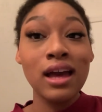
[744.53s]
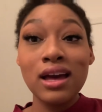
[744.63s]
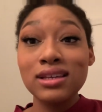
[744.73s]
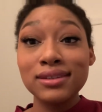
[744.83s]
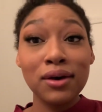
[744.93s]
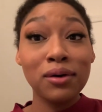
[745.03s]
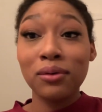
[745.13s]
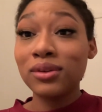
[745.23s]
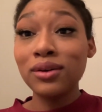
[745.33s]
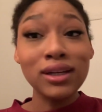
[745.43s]

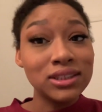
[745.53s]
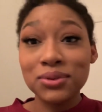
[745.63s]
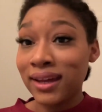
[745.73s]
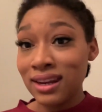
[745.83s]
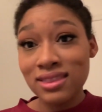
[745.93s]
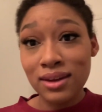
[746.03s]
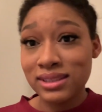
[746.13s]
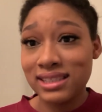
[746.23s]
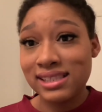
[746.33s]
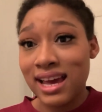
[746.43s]
So you can do anything with
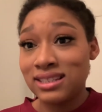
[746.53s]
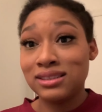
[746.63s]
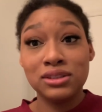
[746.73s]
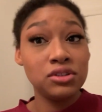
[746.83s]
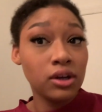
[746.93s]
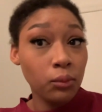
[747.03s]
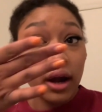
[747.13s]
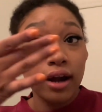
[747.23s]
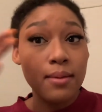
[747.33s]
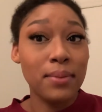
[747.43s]
these lashes. You can wear
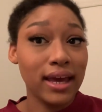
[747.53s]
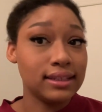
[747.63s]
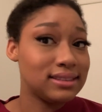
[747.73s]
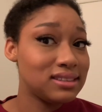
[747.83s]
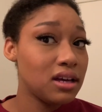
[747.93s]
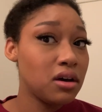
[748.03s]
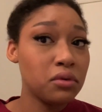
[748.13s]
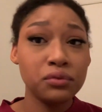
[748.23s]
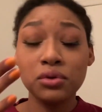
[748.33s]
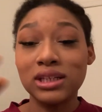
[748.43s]
it by
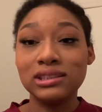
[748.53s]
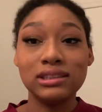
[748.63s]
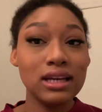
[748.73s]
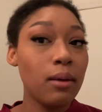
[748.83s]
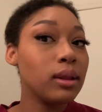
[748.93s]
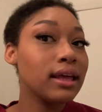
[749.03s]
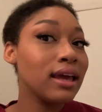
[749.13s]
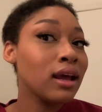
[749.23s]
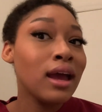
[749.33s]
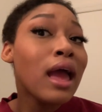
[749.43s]
itself. You can double
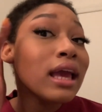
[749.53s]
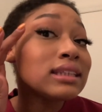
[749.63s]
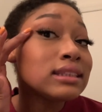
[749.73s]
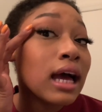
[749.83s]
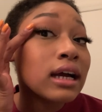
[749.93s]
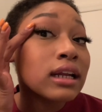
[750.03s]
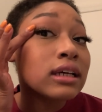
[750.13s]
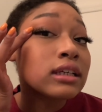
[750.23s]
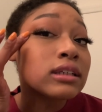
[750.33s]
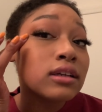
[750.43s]
it. It's not
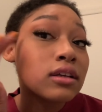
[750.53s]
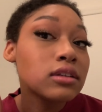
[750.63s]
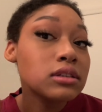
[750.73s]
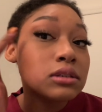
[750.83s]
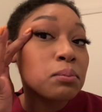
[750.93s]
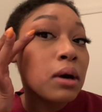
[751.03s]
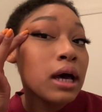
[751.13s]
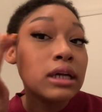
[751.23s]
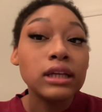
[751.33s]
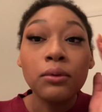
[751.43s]
gonna
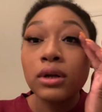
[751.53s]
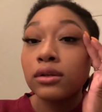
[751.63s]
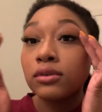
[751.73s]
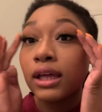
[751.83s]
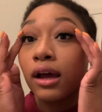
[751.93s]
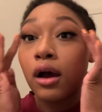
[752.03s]
smudge. I want to do that.